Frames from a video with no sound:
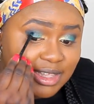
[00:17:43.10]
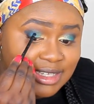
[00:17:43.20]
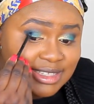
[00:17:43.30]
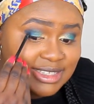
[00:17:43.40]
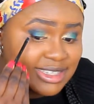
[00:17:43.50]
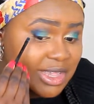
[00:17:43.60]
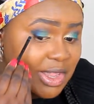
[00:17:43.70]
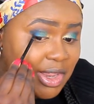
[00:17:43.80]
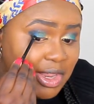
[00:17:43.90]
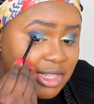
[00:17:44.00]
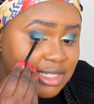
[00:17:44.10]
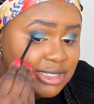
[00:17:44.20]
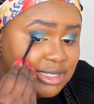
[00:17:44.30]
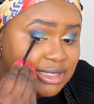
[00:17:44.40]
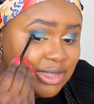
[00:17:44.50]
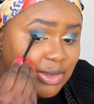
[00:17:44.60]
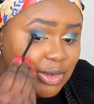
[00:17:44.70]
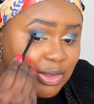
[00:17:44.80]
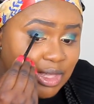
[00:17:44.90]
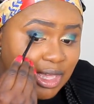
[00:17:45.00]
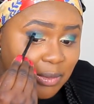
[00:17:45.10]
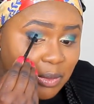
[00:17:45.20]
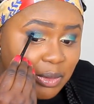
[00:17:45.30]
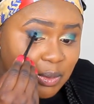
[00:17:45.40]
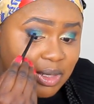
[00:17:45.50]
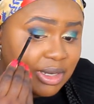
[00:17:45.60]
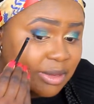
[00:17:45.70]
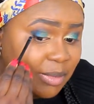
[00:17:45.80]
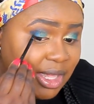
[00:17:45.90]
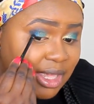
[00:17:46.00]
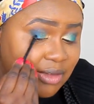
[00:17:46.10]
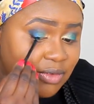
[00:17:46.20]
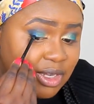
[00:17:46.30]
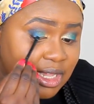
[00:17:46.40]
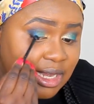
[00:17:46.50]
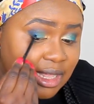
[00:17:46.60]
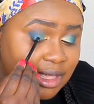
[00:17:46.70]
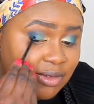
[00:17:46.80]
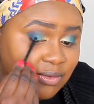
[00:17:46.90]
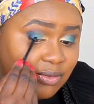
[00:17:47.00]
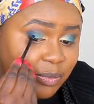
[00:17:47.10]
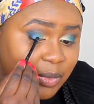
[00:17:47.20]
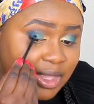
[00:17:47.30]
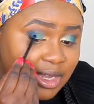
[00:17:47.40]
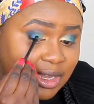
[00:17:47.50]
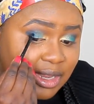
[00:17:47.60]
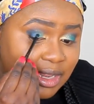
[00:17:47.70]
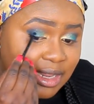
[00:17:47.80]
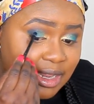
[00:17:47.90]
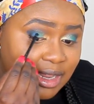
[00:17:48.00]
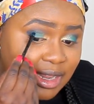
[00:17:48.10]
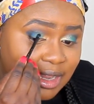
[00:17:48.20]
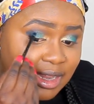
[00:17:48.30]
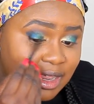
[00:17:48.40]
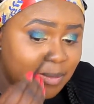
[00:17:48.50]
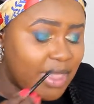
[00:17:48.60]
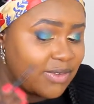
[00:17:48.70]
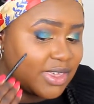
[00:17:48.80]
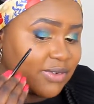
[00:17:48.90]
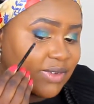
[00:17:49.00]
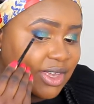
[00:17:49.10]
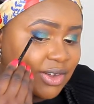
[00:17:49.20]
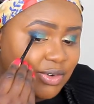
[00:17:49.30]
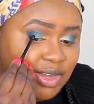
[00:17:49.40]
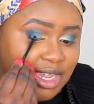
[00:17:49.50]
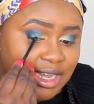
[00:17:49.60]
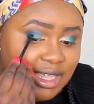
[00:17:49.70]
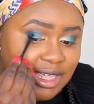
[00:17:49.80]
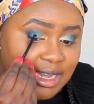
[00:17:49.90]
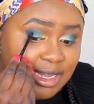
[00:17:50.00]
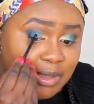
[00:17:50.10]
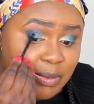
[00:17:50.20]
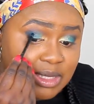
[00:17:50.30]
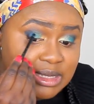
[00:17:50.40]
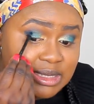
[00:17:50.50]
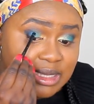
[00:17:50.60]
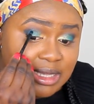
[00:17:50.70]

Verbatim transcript: This is this is not a look I would do in my everyday life, but I'm having fun creating it anyways.